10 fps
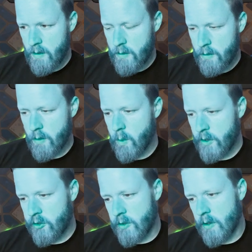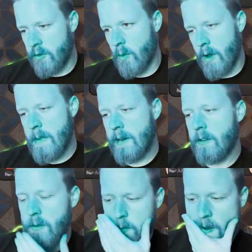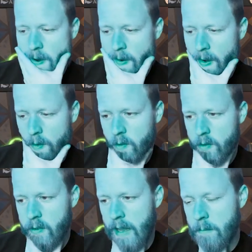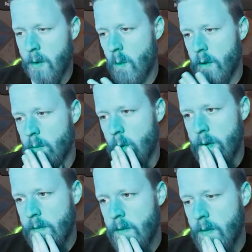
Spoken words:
So the question is, do I make disappear and sack my 1/1?